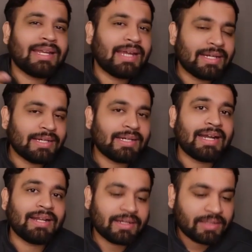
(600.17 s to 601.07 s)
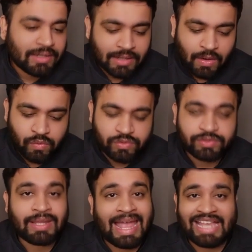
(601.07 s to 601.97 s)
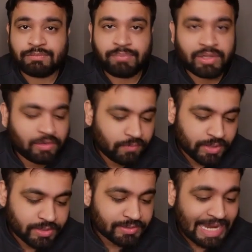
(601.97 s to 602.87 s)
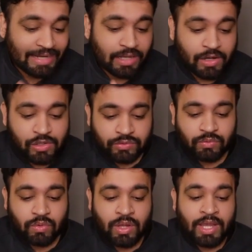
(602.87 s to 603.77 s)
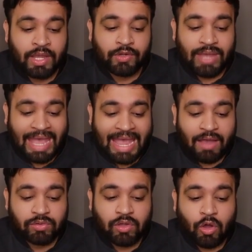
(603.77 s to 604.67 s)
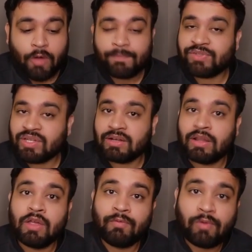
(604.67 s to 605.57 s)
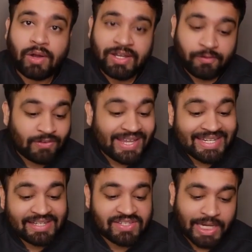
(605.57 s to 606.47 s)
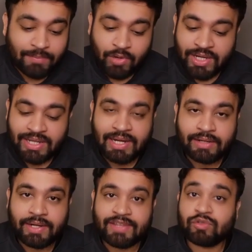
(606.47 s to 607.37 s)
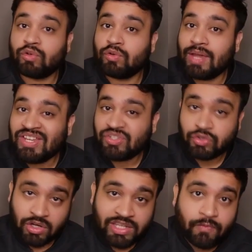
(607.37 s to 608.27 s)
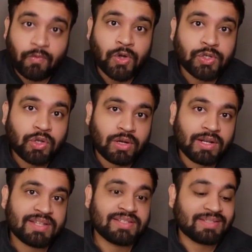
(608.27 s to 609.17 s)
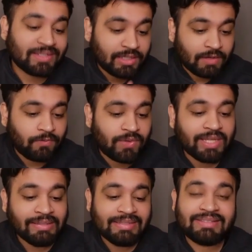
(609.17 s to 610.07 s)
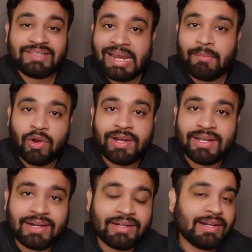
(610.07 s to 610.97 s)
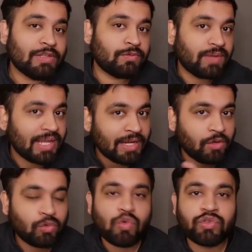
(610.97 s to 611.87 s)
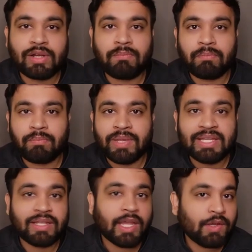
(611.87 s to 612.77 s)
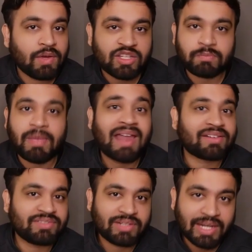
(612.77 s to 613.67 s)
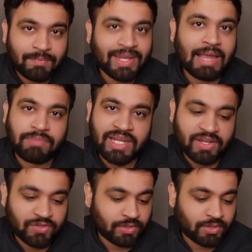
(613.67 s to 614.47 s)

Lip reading: it and get the counts as per the words. And also you have the option for defining the checkpoint directories. So to ensure the fault tolerance, giving this checkpoint directory is very crucial in your Spark streaming application.